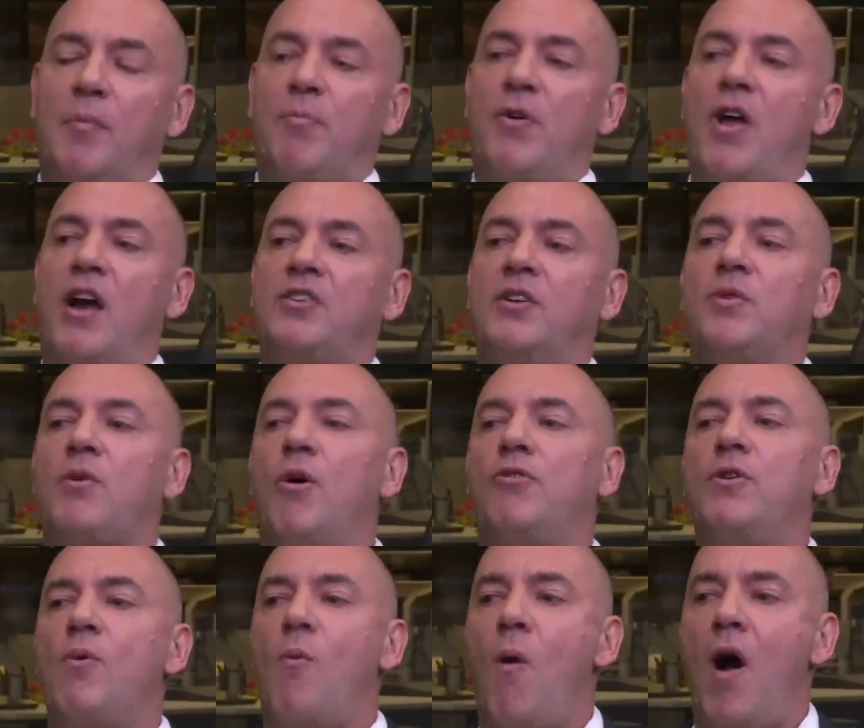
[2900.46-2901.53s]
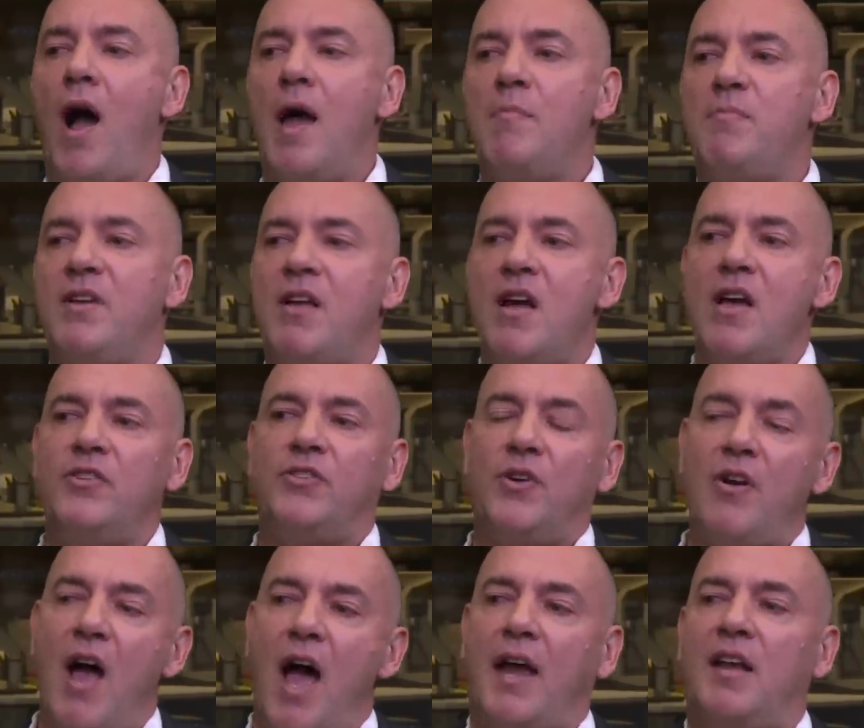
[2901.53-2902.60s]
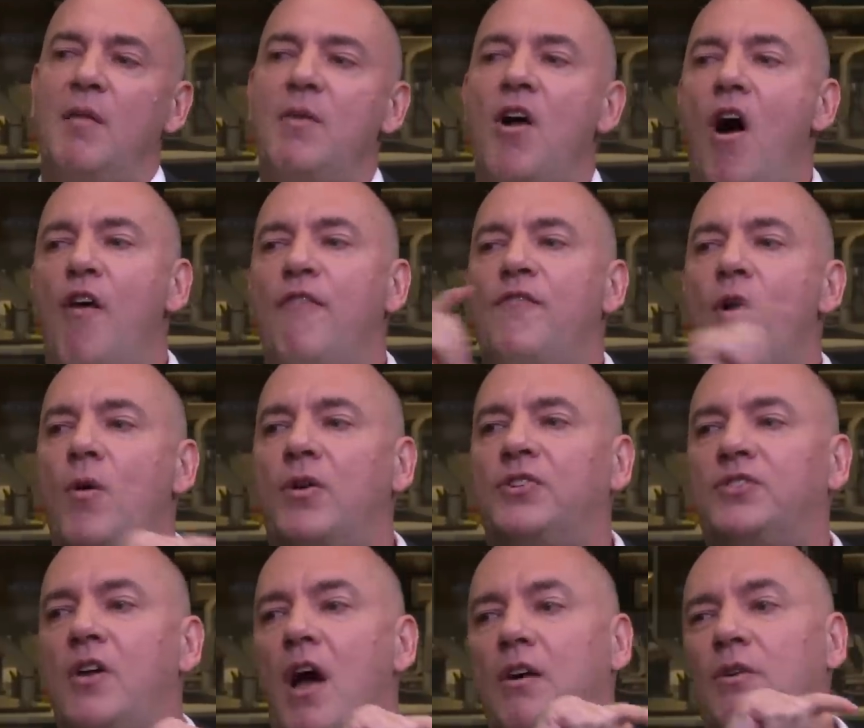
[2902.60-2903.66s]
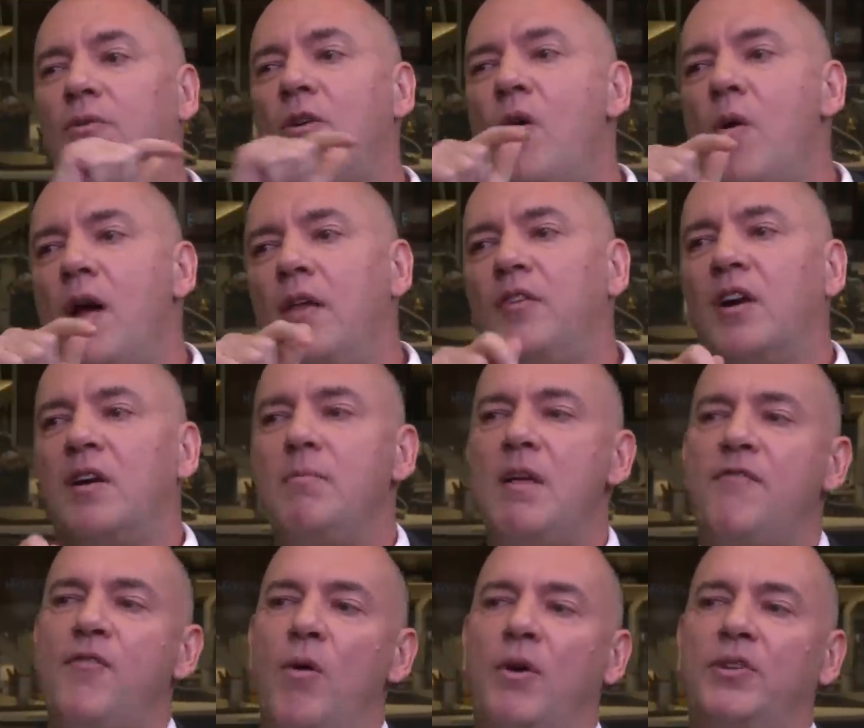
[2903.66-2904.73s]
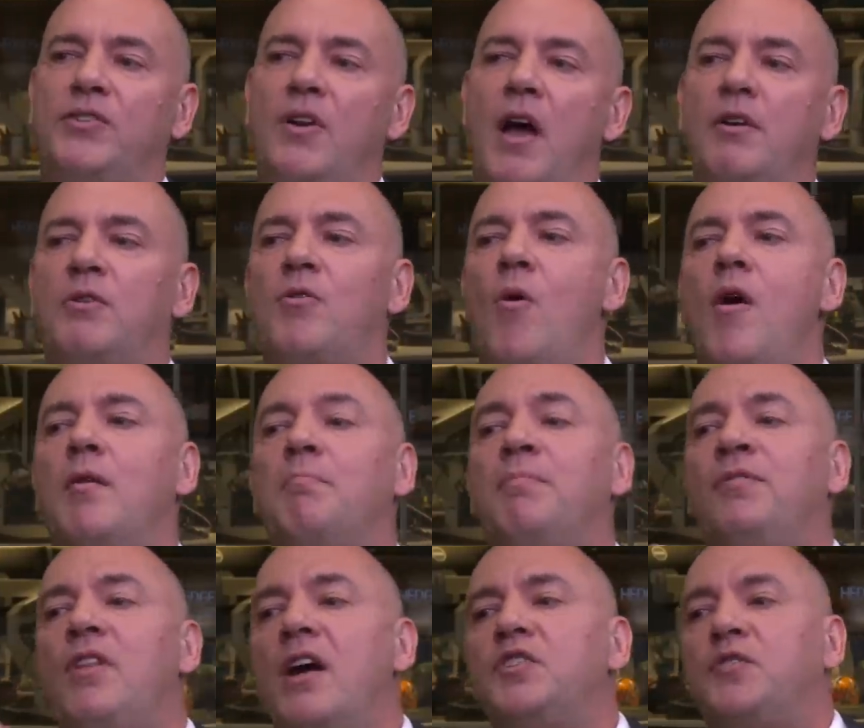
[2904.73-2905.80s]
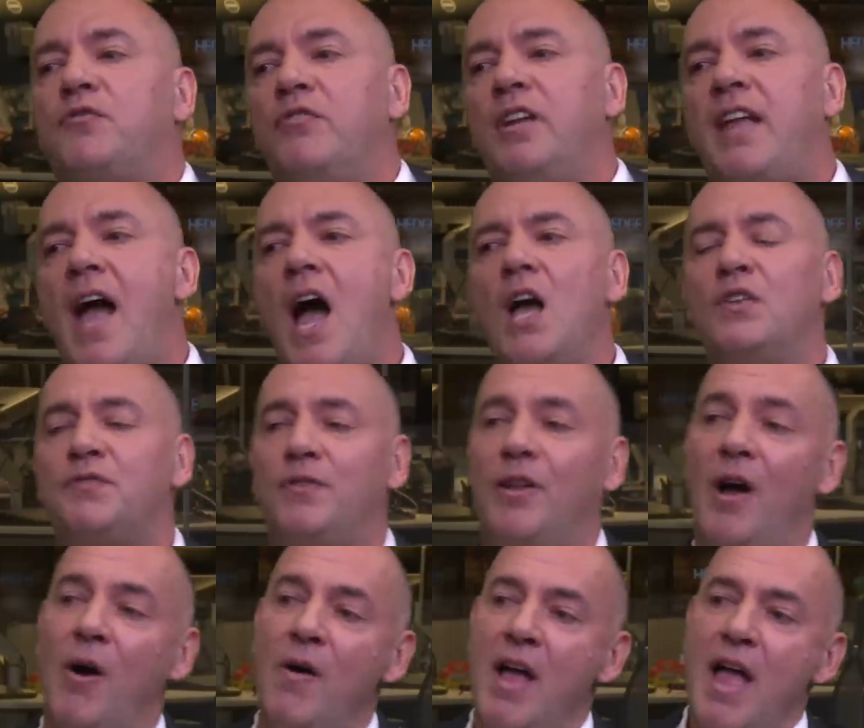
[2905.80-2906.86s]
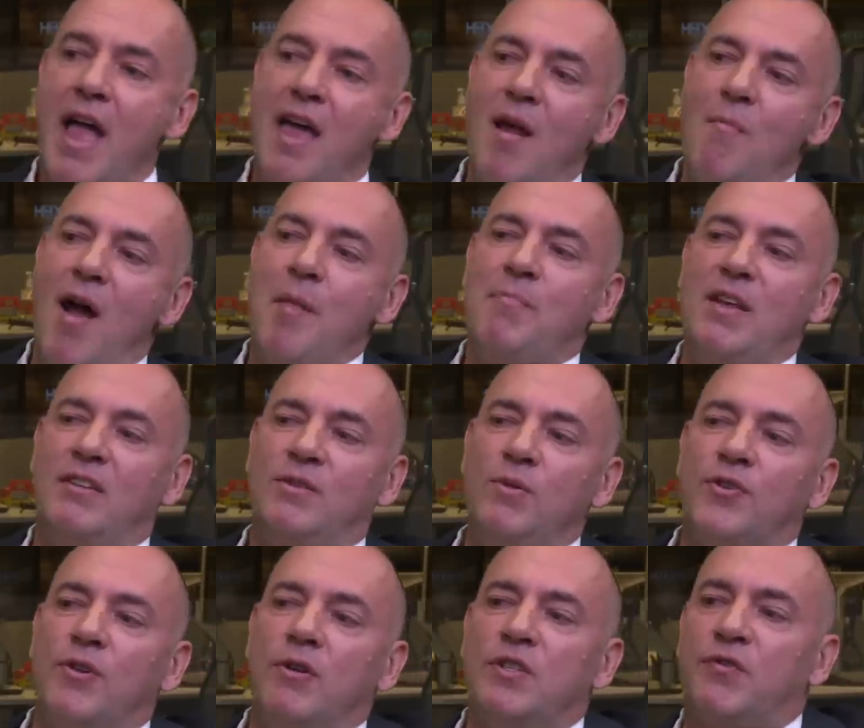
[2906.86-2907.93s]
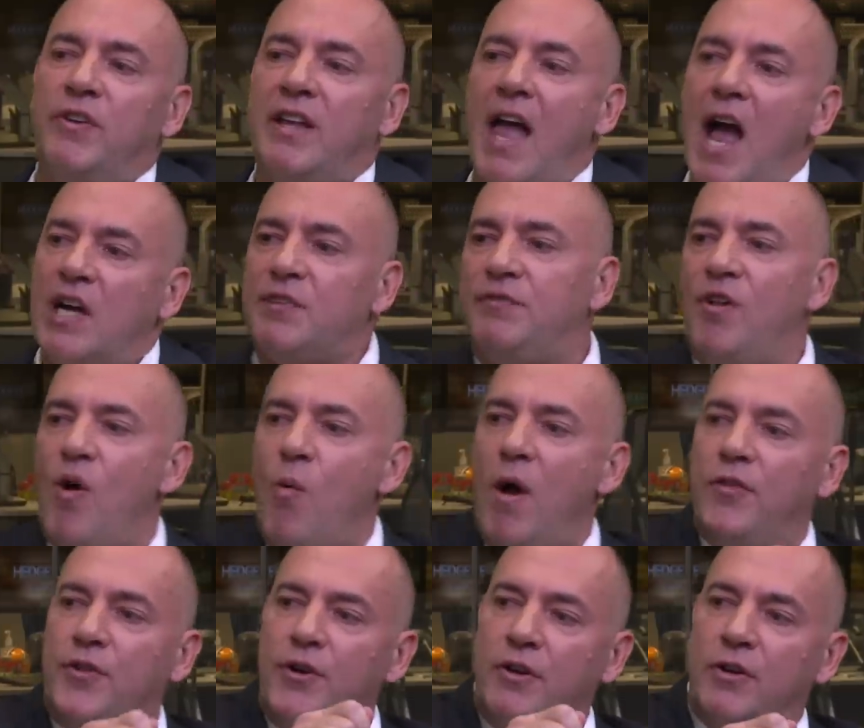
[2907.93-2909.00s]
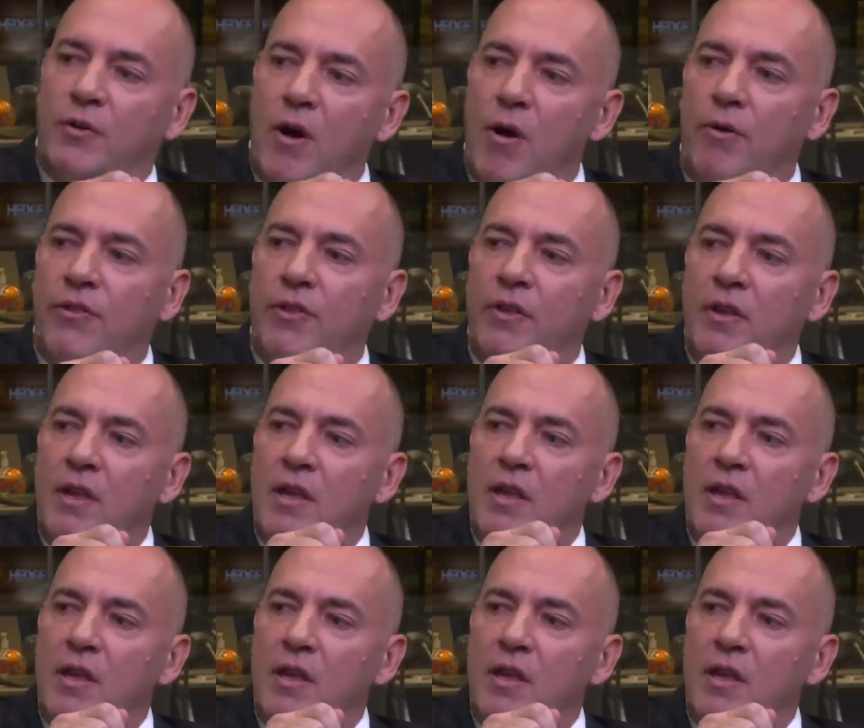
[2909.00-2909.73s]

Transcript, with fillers: the production growth you want, because they're not going to be all focused on growing. They're going to be focused on growing plus free cash flow, and it might be two-thirds free cash flow, one-third growth.